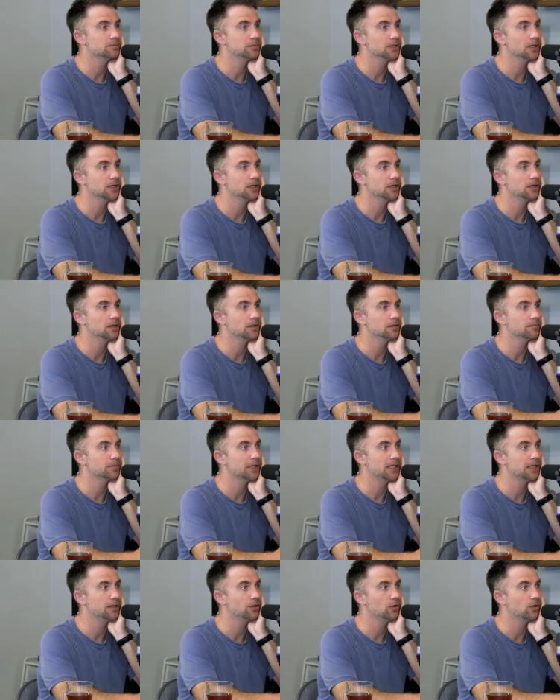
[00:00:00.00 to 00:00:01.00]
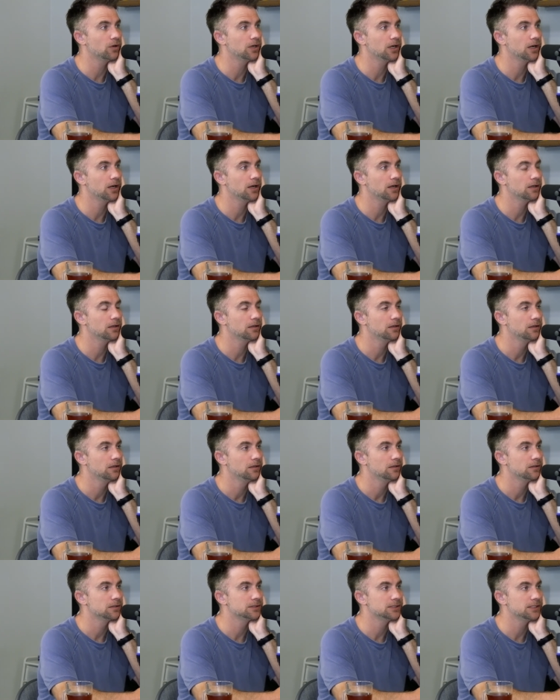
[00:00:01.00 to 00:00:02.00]
Pandora,
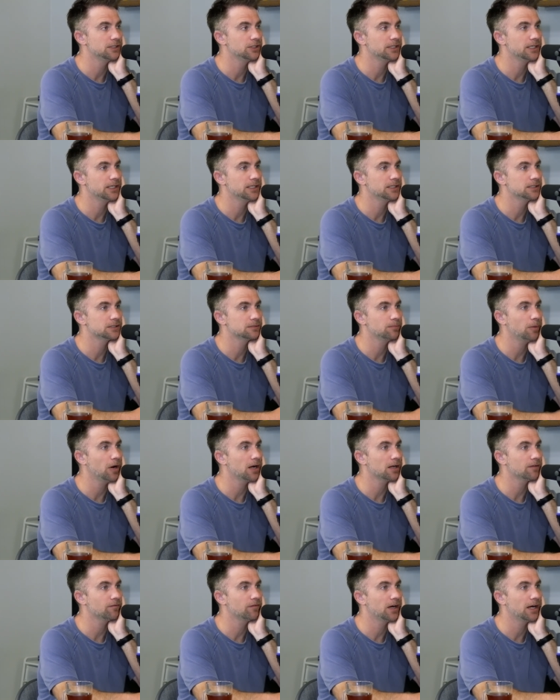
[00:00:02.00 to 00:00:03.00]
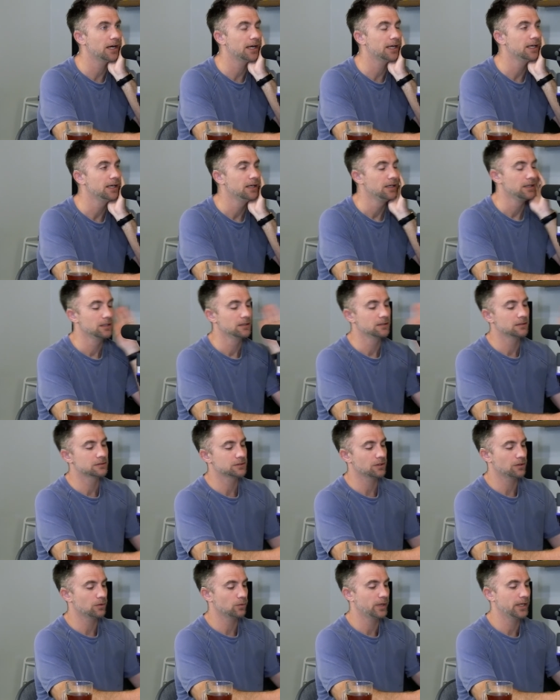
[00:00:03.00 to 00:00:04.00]
Sirius, Spotify.
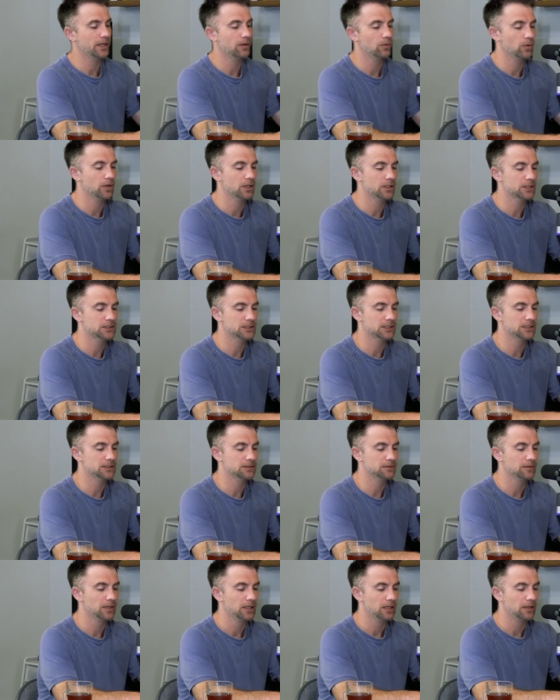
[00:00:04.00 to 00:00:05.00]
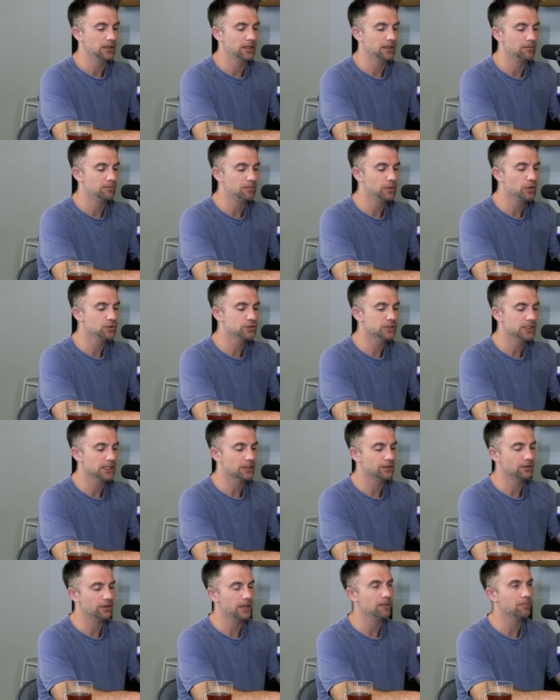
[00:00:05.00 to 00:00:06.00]
So the way it works is in
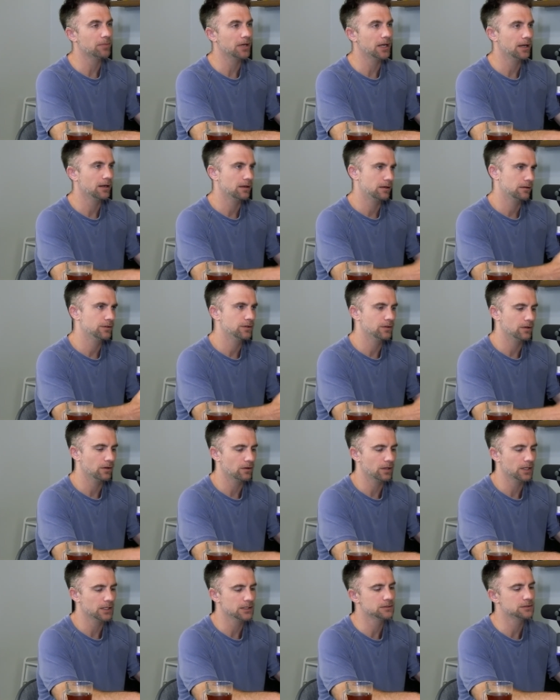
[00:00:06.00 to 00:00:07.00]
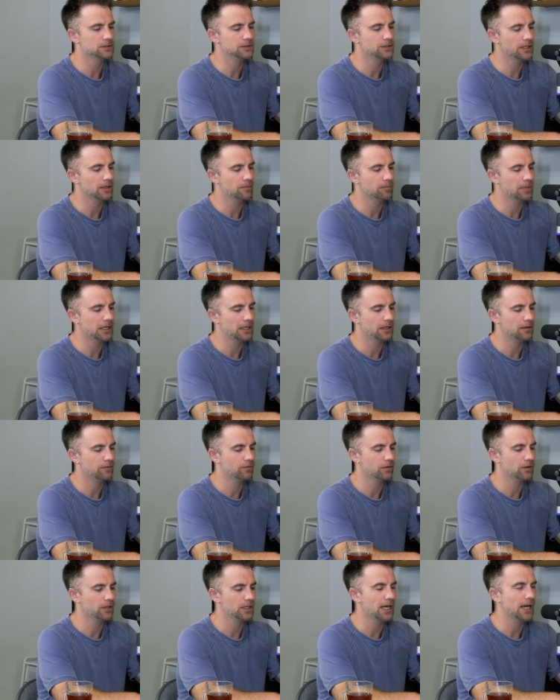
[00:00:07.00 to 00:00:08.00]
music you get paid, mm-hmm. you get paid
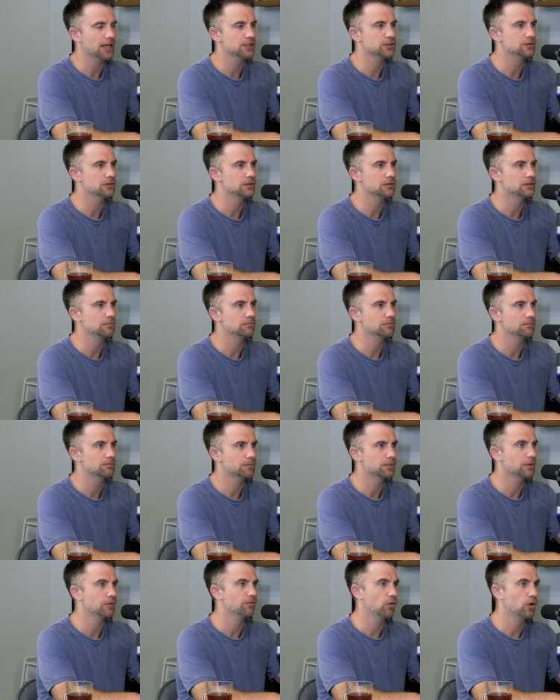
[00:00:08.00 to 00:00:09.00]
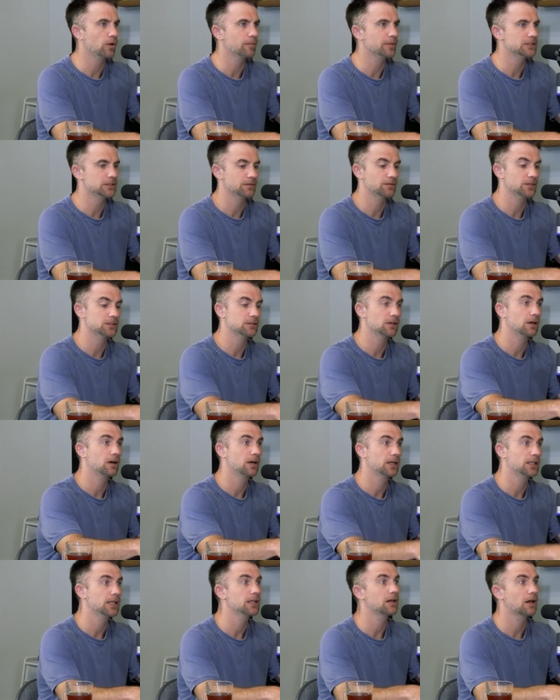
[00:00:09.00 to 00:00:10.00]
for the actual performance of the
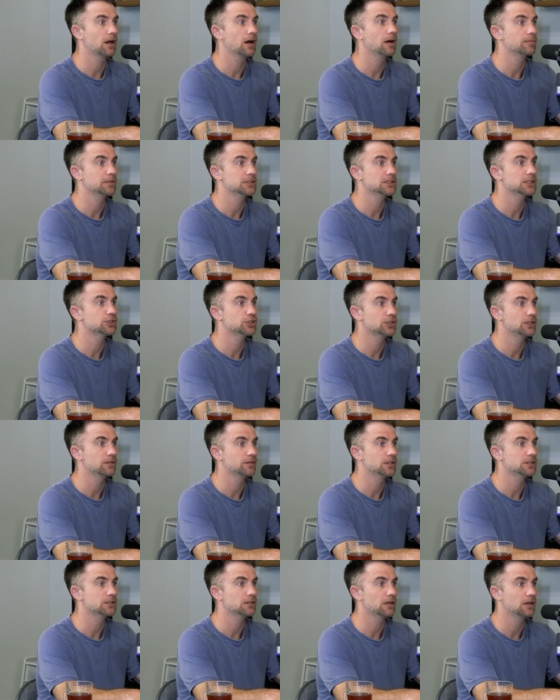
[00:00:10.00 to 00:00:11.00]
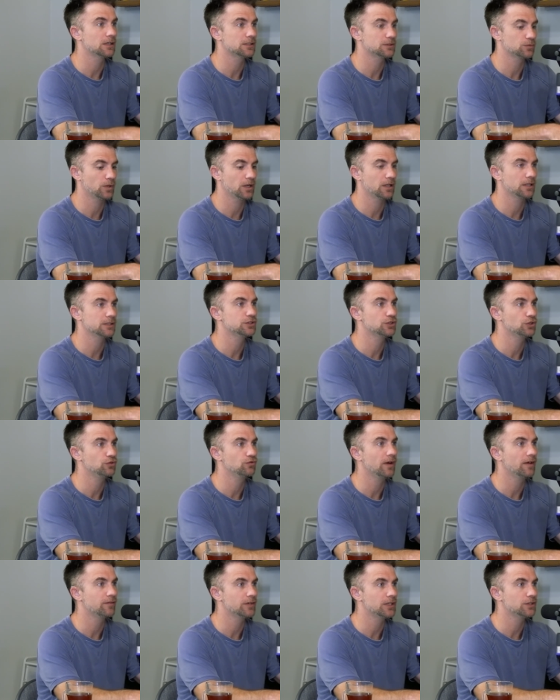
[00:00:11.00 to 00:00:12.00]
song and then the composition of the song as well. There's
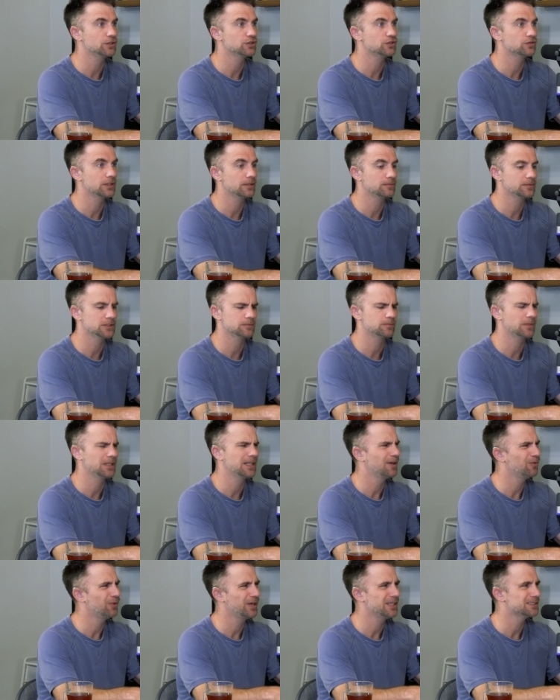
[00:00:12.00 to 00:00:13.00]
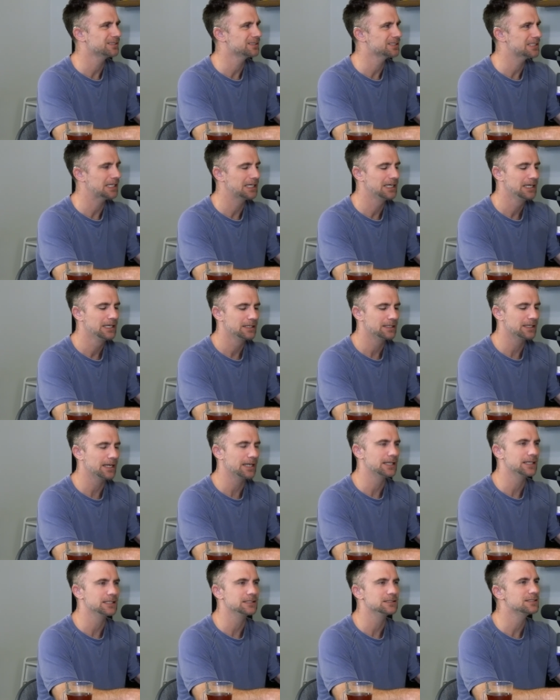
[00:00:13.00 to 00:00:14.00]
2 revenue streams. It's been that way since like
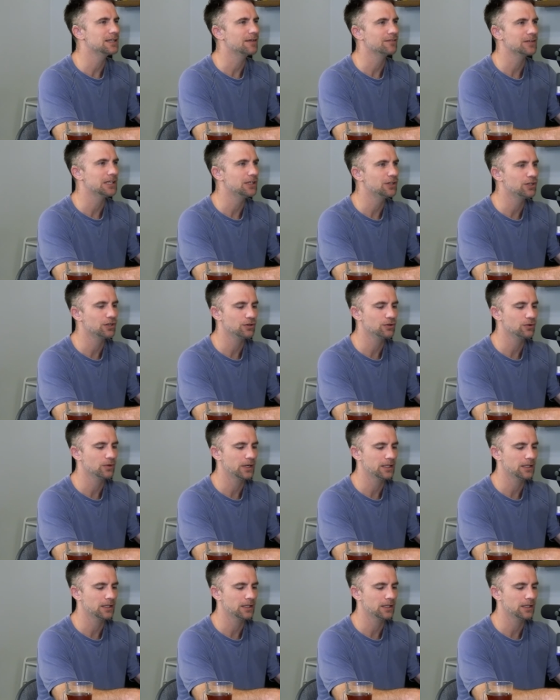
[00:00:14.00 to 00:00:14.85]
1972, I think.